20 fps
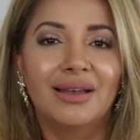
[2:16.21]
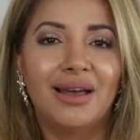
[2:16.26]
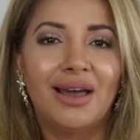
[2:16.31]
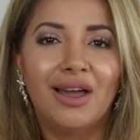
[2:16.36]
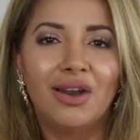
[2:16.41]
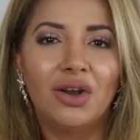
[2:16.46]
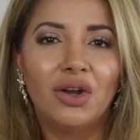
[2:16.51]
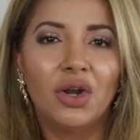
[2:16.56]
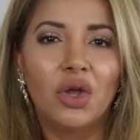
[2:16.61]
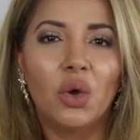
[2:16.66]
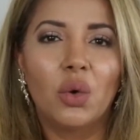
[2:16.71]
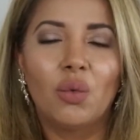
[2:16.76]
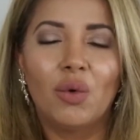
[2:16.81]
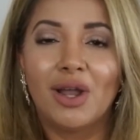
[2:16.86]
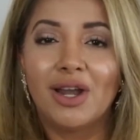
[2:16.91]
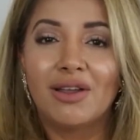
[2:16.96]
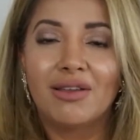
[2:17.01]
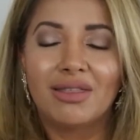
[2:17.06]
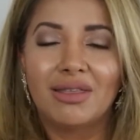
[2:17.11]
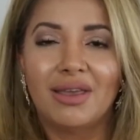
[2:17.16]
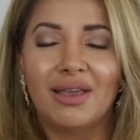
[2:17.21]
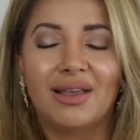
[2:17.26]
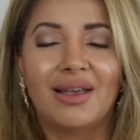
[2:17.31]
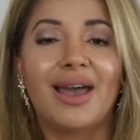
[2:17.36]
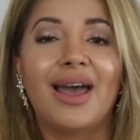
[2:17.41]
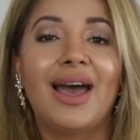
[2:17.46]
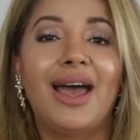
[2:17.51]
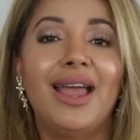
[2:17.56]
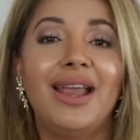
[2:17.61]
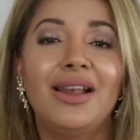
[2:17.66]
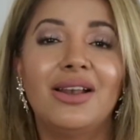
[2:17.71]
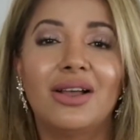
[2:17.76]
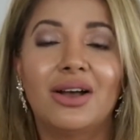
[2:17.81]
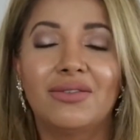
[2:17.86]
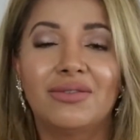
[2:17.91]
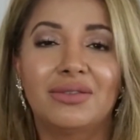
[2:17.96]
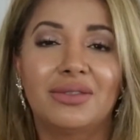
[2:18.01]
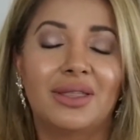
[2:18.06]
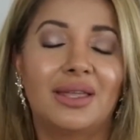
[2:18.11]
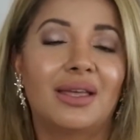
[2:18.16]
I don't know, what do you think? I
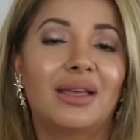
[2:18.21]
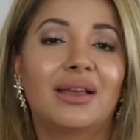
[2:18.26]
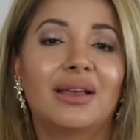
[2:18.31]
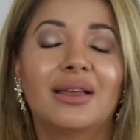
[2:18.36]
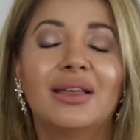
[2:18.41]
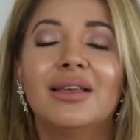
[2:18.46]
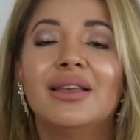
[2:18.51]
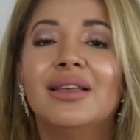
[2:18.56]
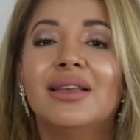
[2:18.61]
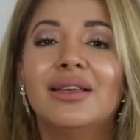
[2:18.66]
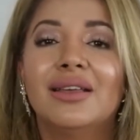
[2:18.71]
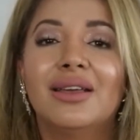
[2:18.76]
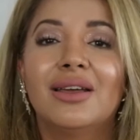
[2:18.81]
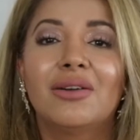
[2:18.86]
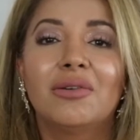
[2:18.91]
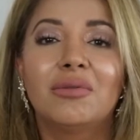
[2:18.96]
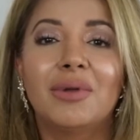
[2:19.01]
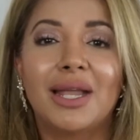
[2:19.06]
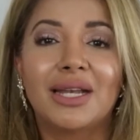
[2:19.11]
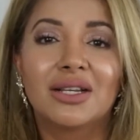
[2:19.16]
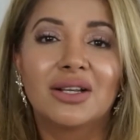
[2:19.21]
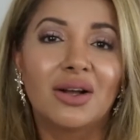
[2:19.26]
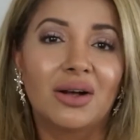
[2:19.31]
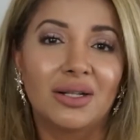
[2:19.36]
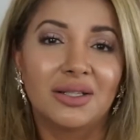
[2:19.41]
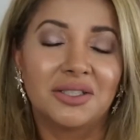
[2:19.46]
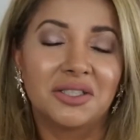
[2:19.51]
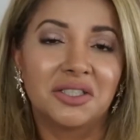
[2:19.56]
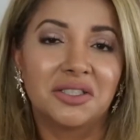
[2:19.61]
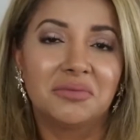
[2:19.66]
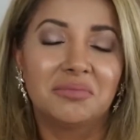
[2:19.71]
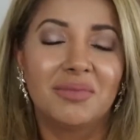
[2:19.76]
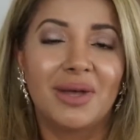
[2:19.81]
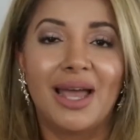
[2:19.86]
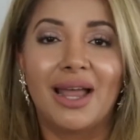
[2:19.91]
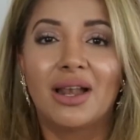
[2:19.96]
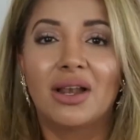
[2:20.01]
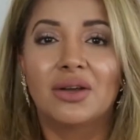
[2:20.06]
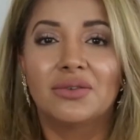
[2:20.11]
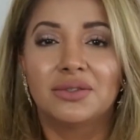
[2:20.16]
love the red color.
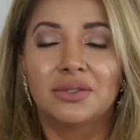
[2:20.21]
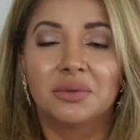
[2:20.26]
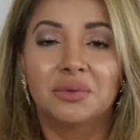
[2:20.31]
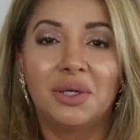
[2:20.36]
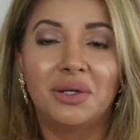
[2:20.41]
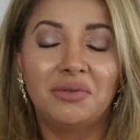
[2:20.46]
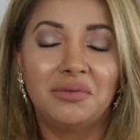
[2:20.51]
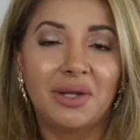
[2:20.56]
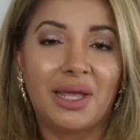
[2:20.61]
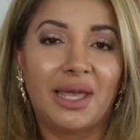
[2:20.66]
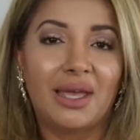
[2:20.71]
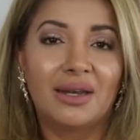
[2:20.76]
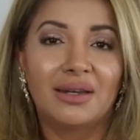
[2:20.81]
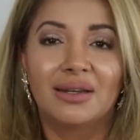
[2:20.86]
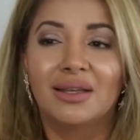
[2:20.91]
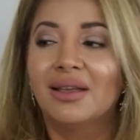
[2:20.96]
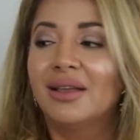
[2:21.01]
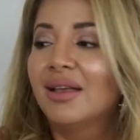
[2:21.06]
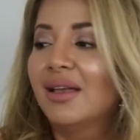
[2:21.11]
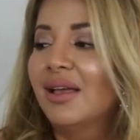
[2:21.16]
I love to wear red